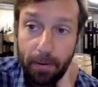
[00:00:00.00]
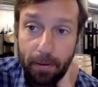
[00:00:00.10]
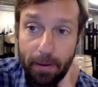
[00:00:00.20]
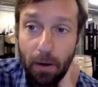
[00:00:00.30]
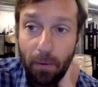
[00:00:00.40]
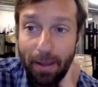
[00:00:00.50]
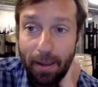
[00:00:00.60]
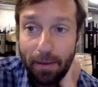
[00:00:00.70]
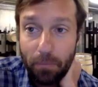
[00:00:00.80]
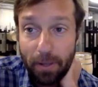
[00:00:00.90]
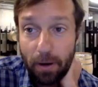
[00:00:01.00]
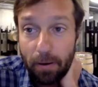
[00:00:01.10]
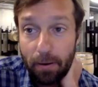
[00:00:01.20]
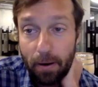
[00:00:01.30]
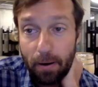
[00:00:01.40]
You know, and with
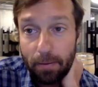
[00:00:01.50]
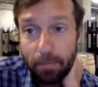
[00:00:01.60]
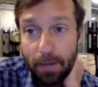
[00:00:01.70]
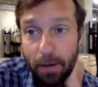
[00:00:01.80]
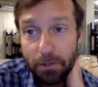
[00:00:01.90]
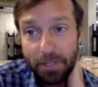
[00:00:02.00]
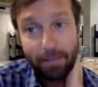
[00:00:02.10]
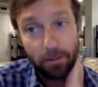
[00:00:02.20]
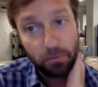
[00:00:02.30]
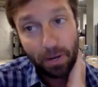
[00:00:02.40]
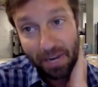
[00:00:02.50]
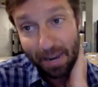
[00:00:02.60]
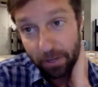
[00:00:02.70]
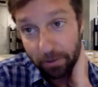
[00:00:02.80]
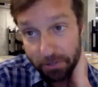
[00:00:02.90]
to understand those wines, you have to
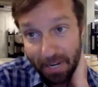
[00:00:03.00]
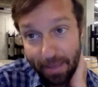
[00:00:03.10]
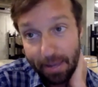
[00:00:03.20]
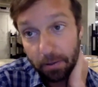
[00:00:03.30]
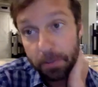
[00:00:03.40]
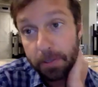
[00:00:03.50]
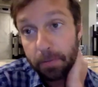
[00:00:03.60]
understand the Hilt.